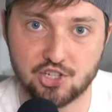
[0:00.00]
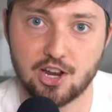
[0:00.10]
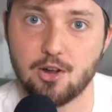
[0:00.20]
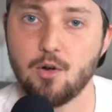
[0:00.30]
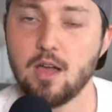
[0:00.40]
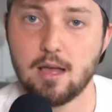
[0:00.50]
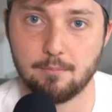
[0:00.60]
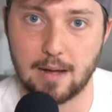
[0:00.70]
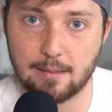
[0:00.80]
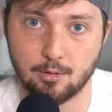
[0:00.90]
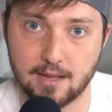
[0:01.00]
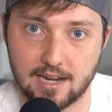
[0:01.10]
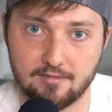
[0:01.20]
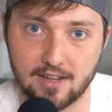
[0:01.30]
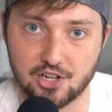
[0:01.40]
Show,
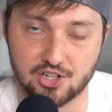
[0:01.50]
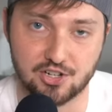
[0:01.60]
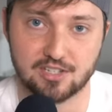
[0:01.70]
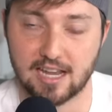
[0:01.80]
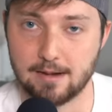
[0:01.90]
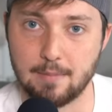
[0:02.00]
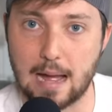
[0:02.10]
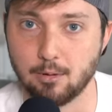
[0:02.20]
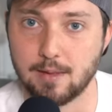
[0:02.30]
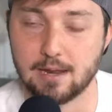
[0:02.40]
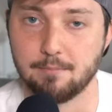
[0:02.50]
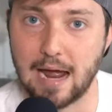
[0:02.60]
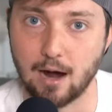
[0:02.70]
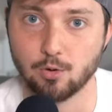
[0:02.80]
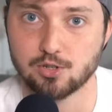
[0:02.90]
Bibleman Adventures, and Bibleman
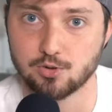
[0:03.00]
Power